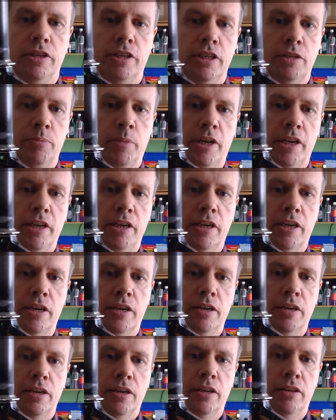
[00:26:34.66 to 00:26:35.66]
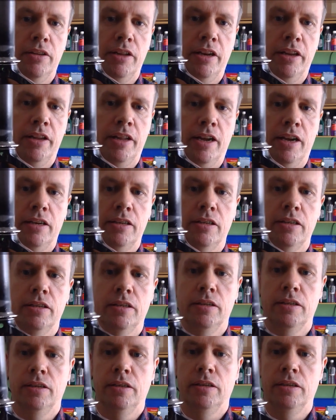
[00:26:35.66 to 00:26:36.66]
on this bike, then that
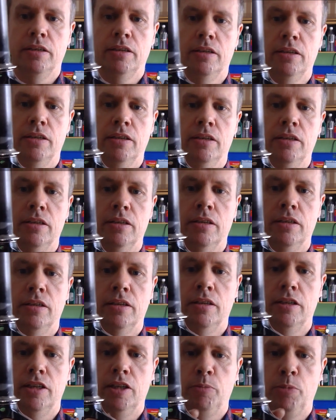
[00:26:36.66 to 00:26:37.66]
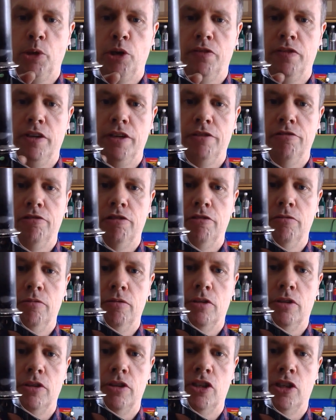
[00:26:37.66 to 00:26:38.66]
is perfectly true
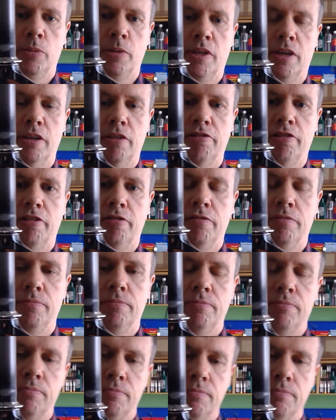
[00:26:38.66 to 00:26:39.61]
on top of that crown.